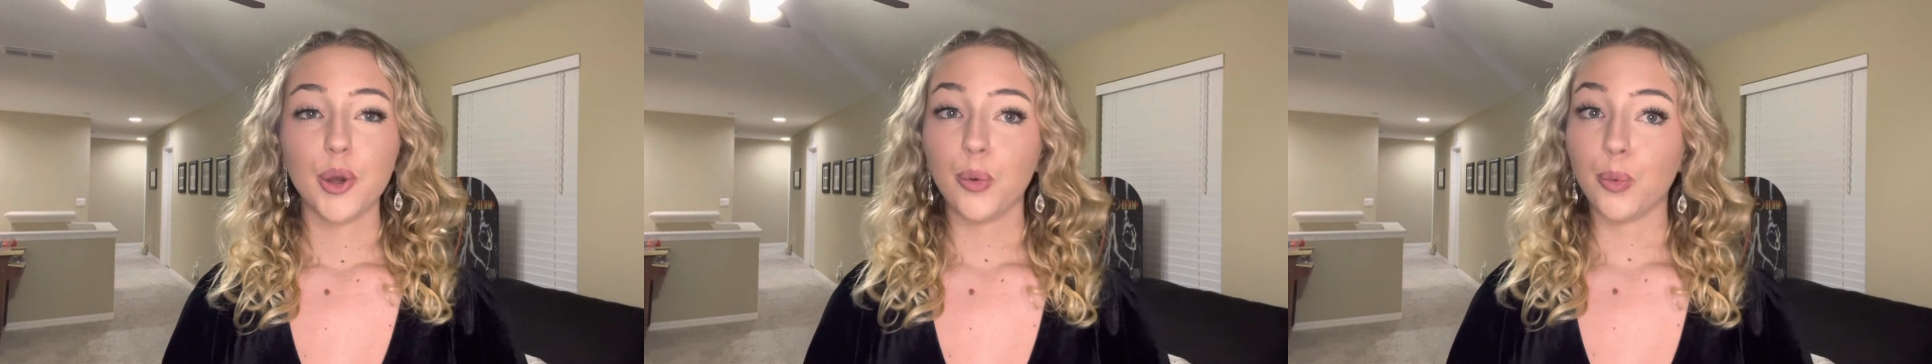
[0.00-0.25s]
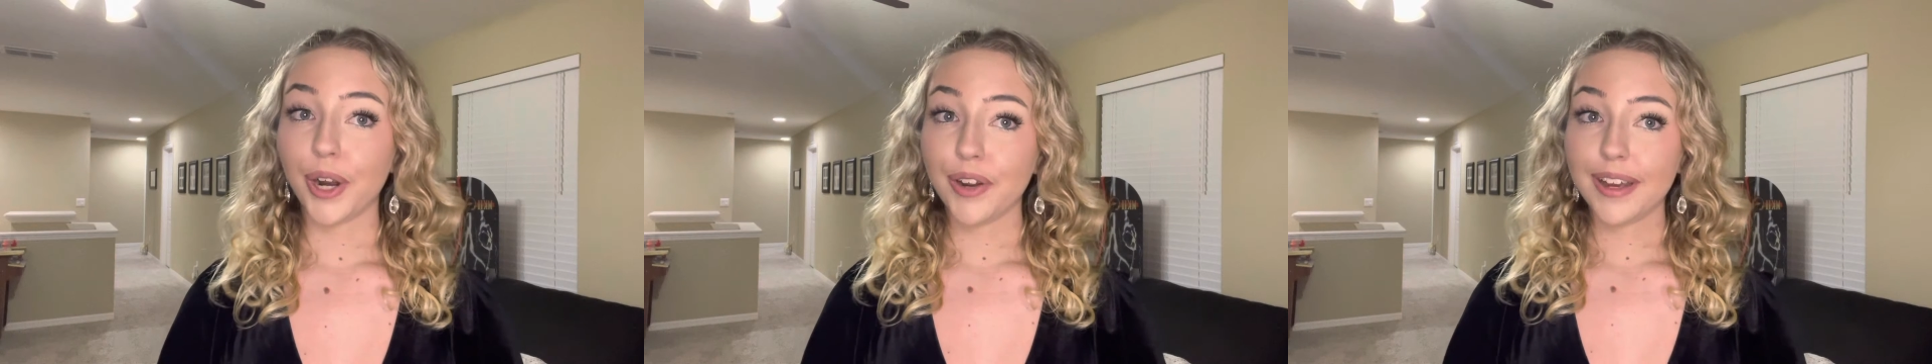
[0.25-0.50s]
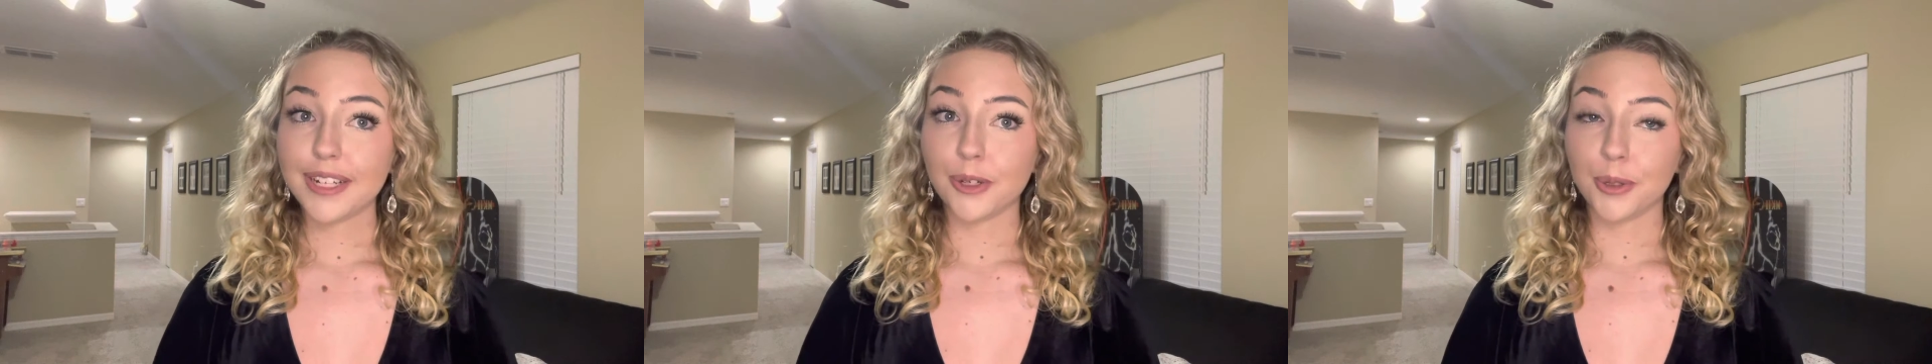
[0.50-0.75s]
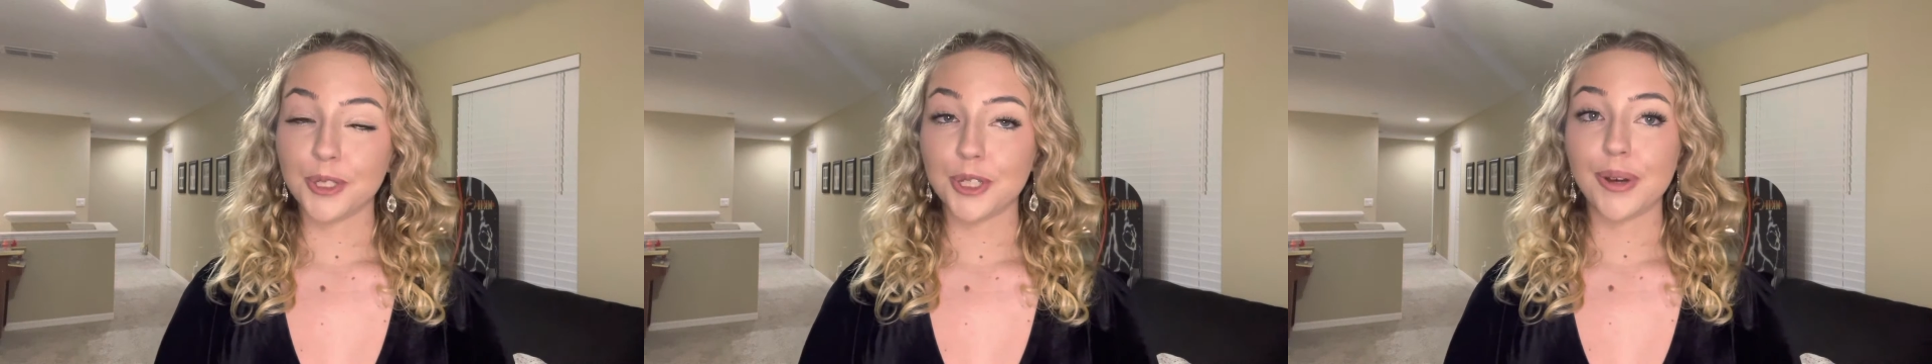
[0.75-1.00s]
What if I
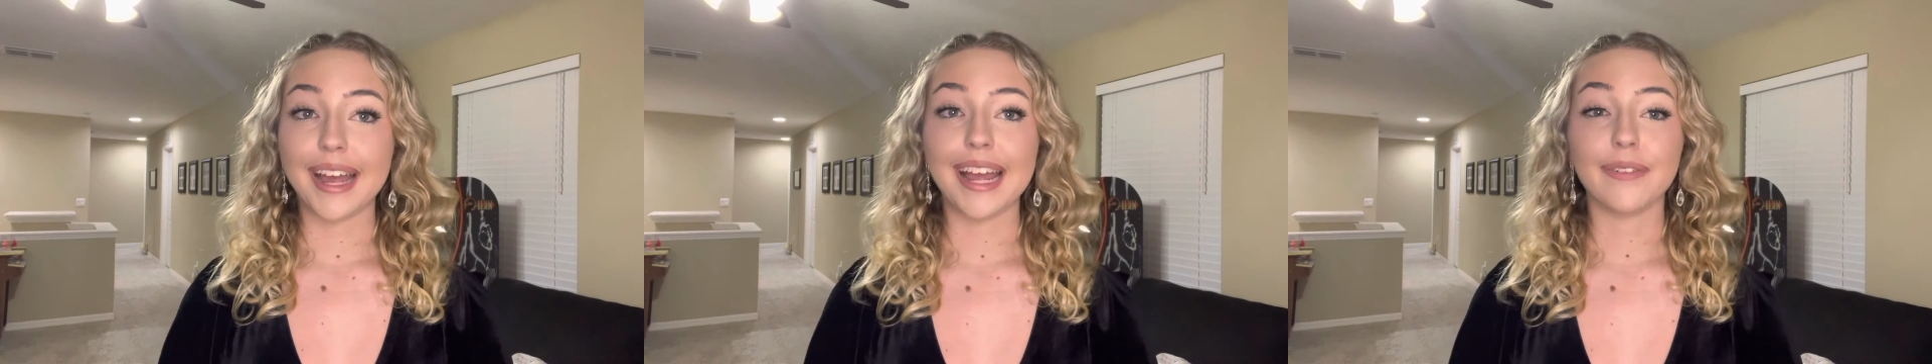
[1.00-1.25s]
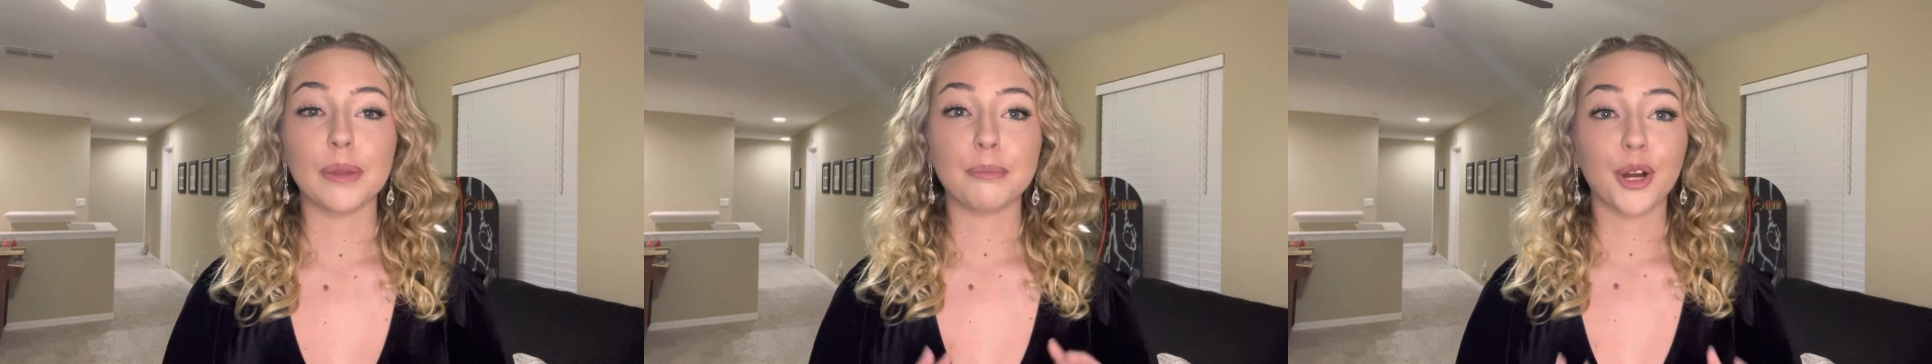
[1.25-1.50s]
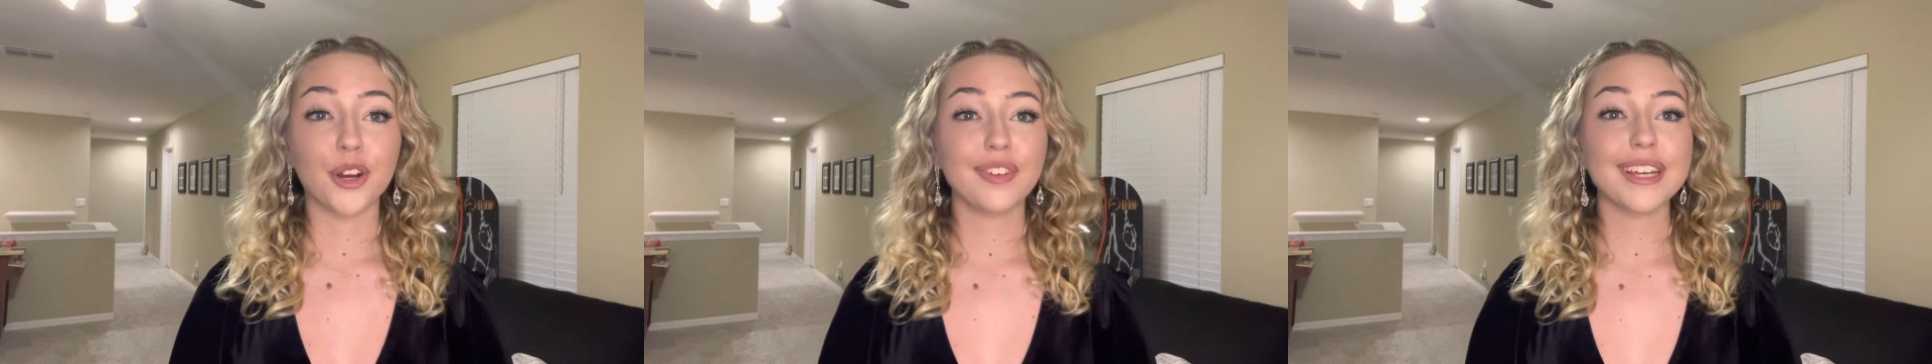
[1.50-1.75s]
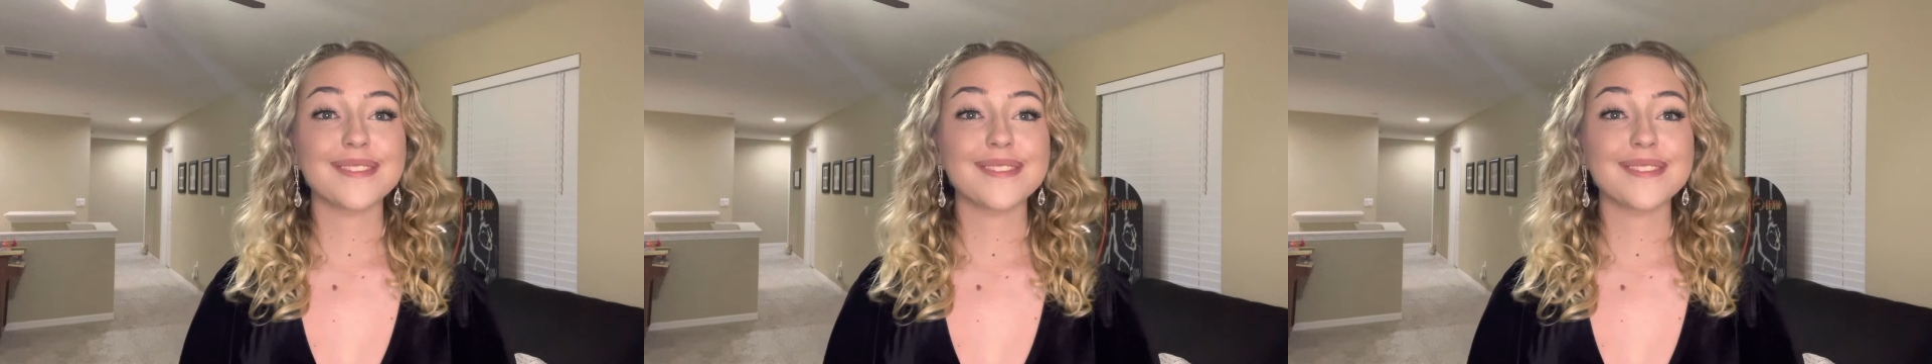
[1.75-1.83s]
told you I had the perfect